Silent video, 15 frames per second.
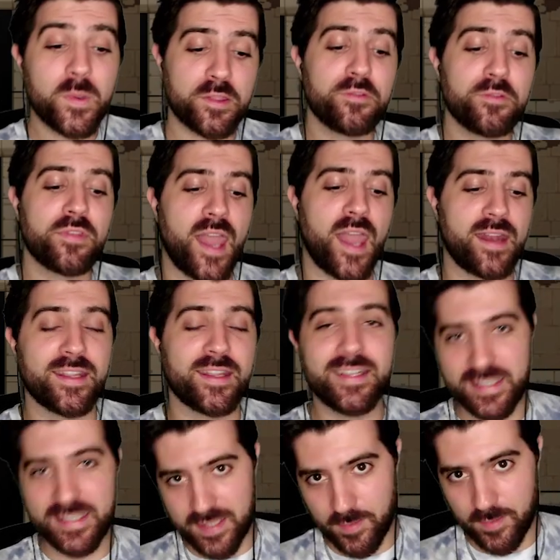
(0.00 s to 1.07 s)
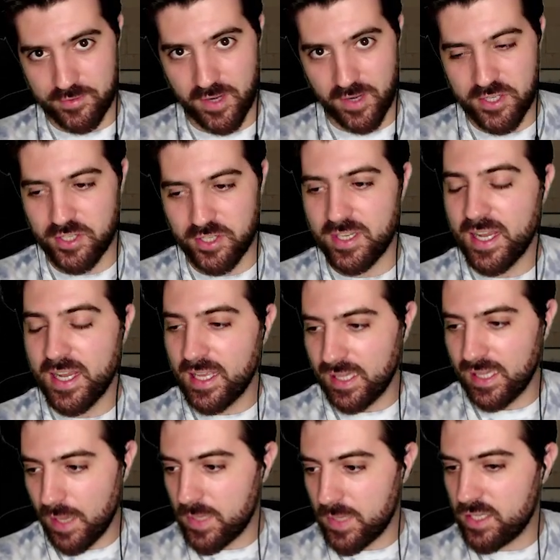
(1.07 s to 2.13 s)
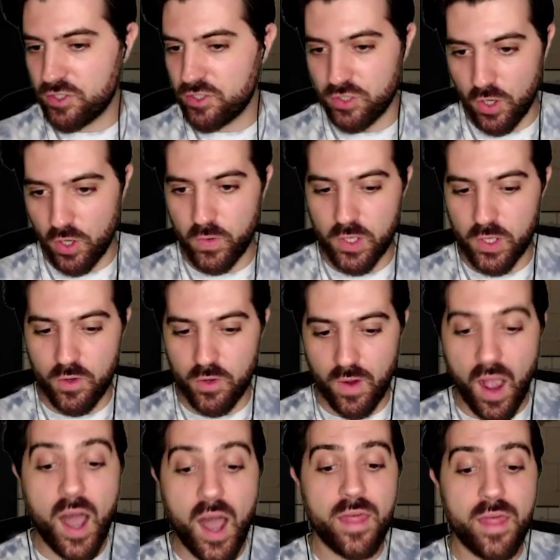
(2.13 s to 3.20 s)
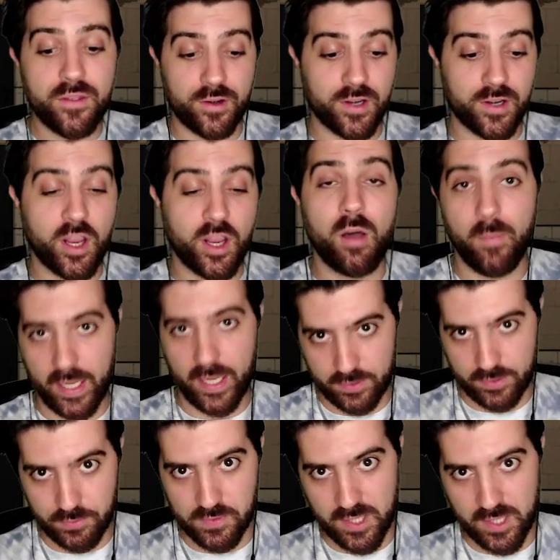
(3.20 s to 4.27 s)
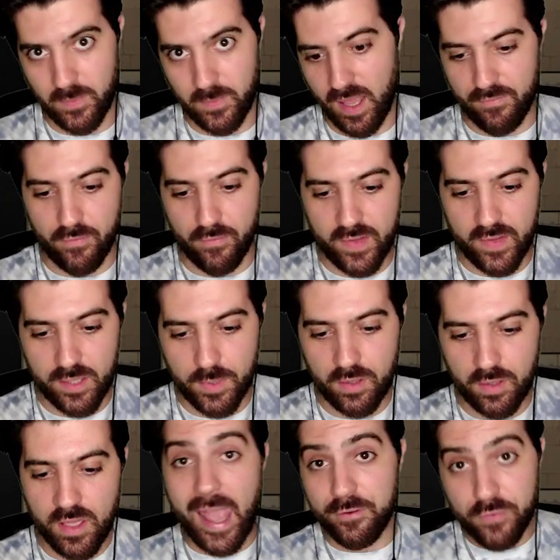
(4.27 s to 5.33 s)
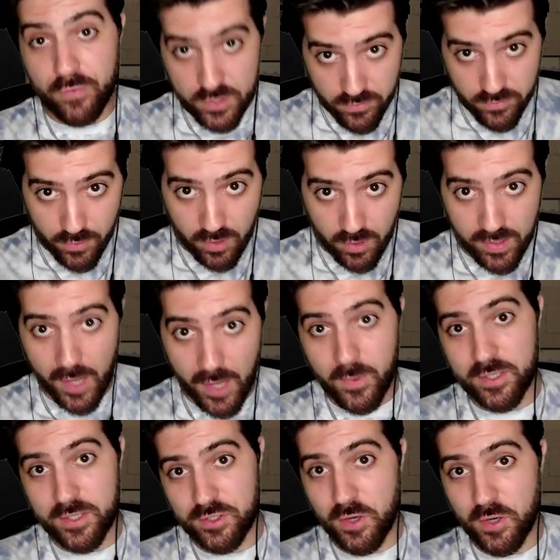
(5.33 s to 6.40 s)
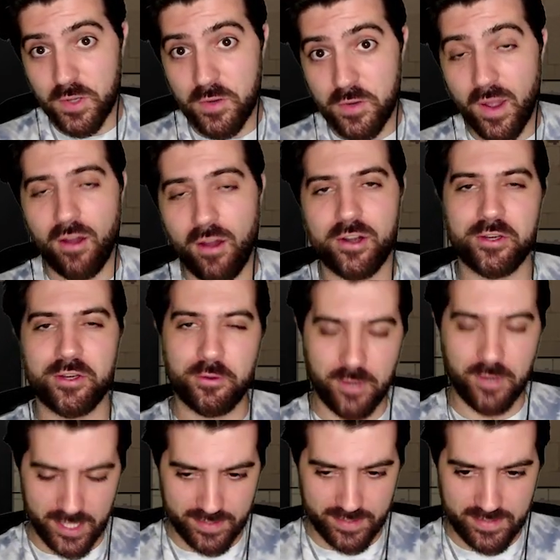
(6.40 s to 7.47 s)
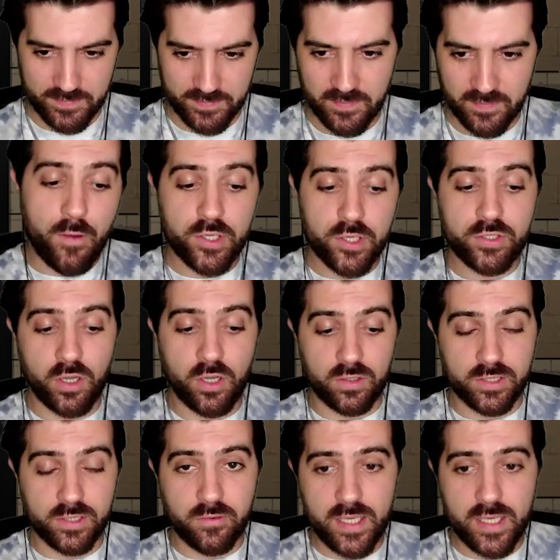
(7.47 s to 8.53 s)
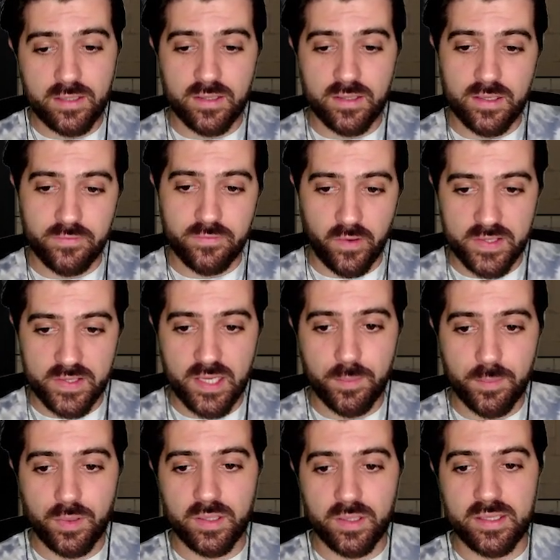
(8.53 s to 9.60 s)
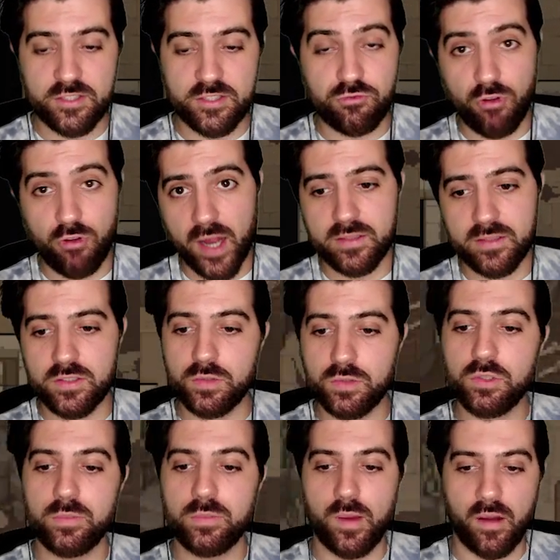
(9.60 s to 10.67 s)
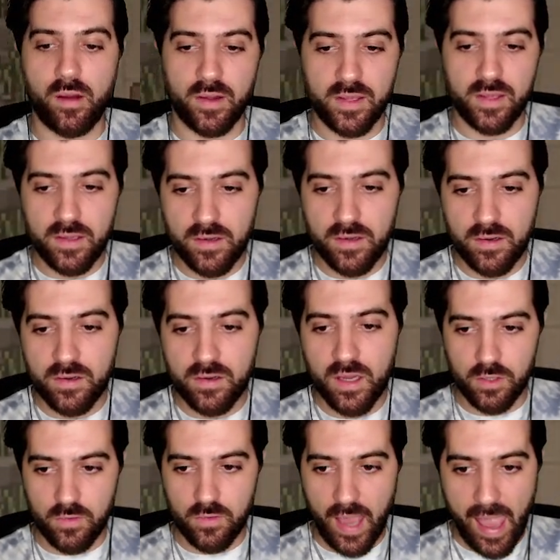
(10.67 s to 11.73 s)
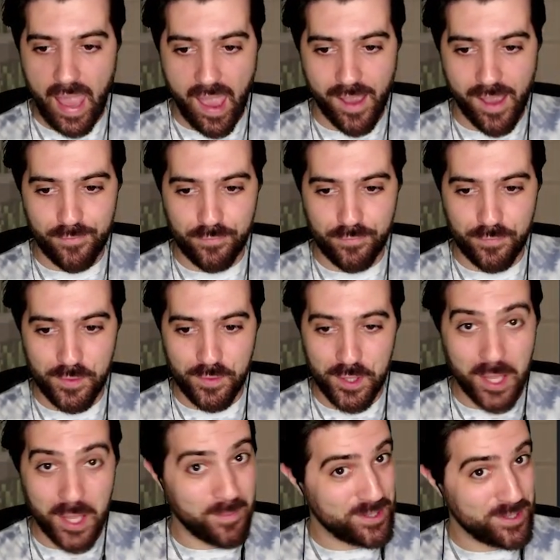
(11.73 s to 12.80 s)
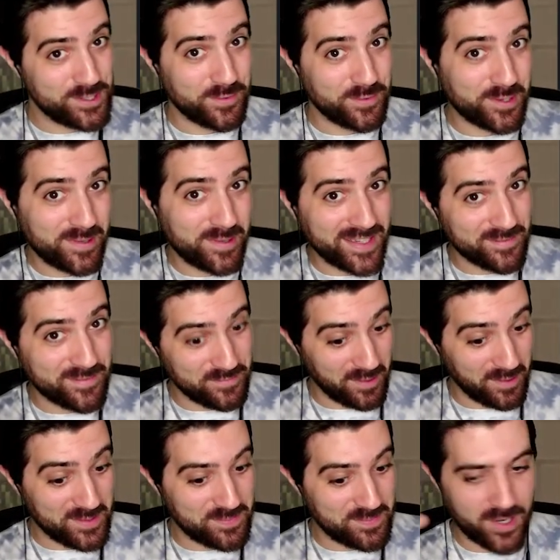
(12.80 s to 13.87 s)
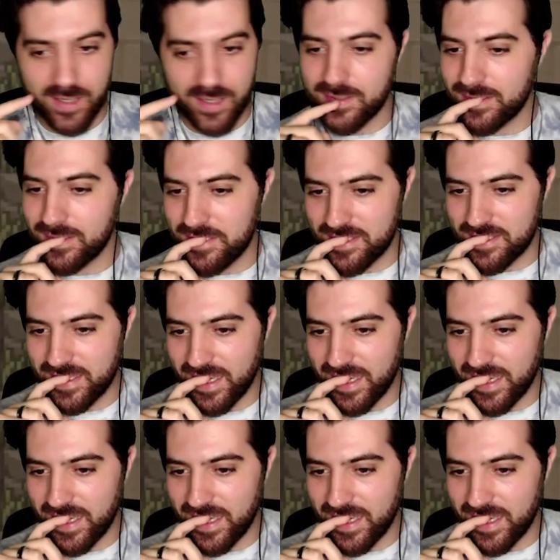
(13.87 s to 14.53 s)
we do that in this demonstration, let me show you other combat tools that we have available. And first of all, I want to show you our grid. How do you toggle the grid? Very simple. In this right toolbar here, you have the image of a grid. Very smart. You just